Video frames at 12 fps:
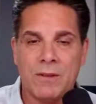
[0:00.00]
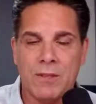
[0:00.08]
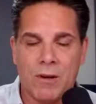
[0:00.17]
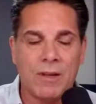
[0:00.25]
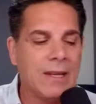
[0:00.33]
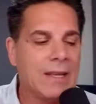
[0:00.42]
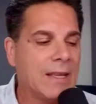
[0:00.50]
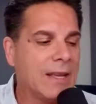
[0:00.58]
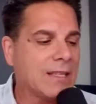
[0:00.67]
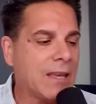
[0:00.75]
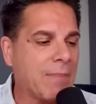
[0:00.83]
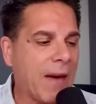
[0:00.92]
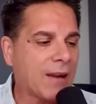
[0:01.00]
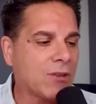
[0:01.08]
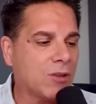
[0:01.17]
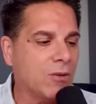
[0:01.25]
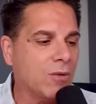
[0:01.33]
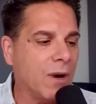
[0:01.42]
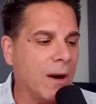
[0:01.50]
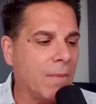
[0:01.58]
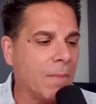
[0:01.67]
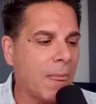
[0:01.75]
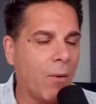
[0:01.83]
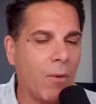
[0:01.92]
So let's get back to
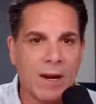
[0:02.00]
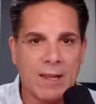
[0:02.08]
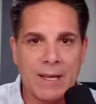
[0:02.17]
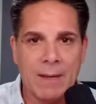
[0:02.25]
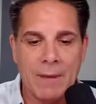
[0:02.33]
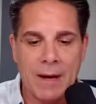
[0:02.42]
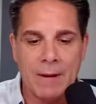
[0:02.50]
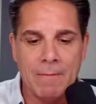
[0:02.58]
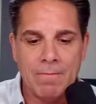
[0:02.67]
I want to think about it.